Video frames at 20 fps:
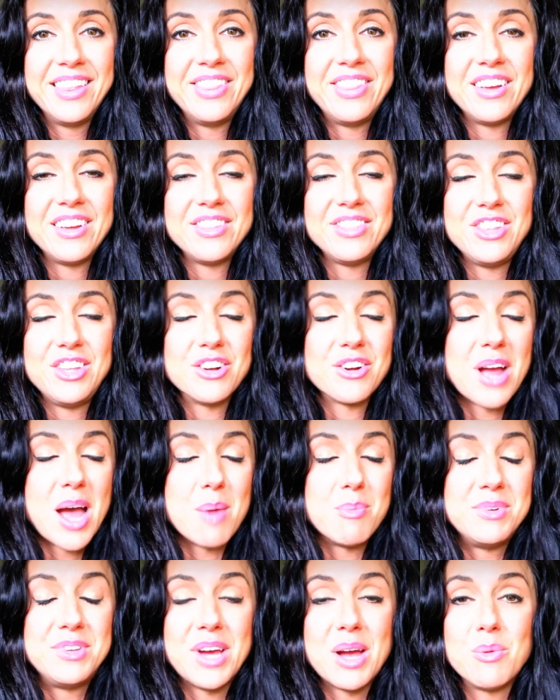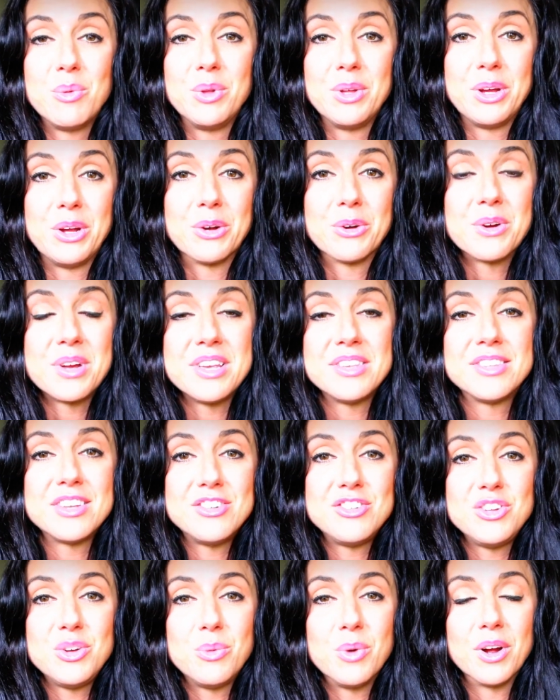that your appetite will increase
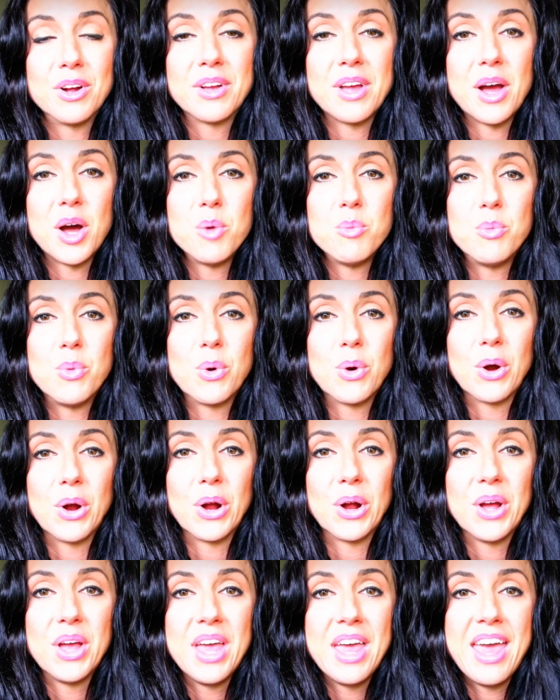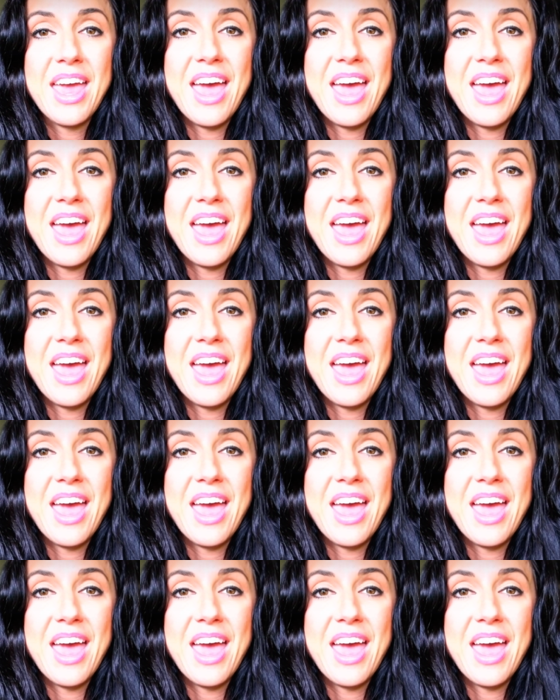as you work out more,